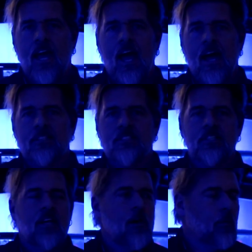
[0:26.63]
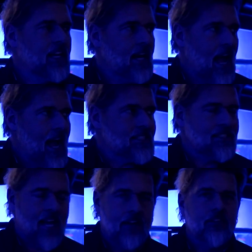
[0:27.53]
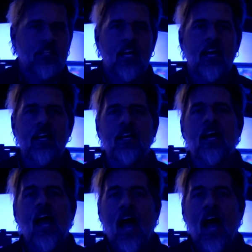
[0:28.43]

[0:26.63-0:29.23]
asked we get asked every day,